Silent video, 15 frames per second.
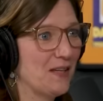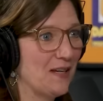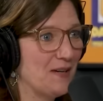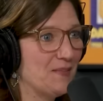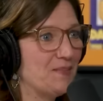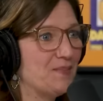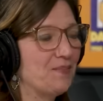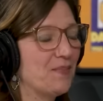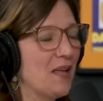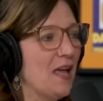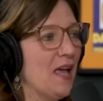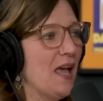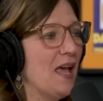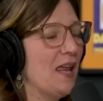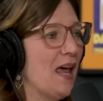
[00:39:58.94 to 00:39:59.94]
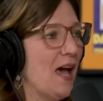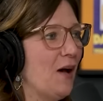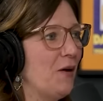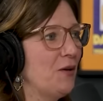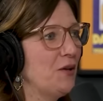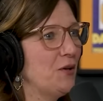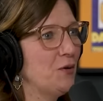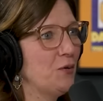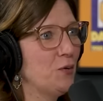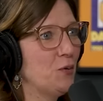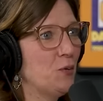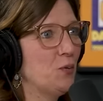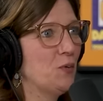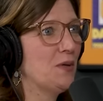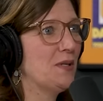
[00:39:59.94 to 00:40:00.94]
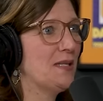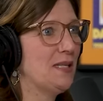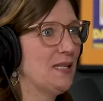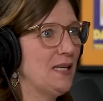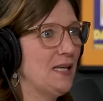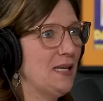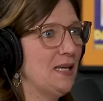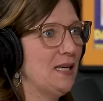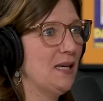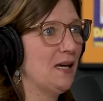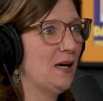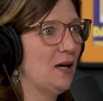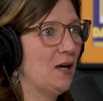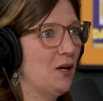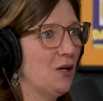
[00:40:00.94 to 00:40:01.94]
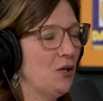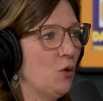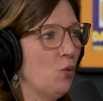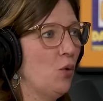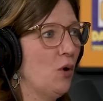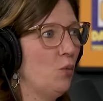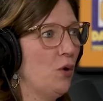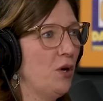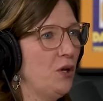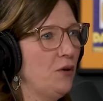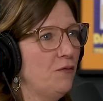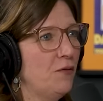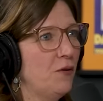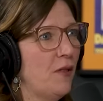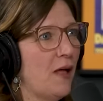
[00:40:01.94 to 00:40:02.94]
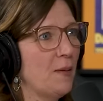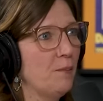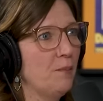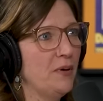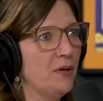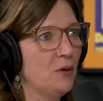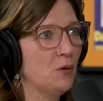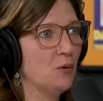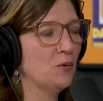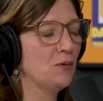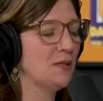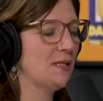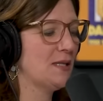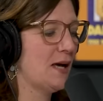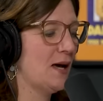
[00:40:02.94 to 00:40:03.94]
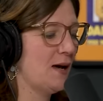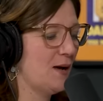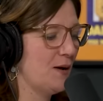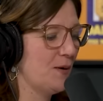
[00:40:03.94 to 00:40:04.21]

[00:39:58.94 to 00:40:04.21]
Yeah. And how do you see, you know, what do you feel like builds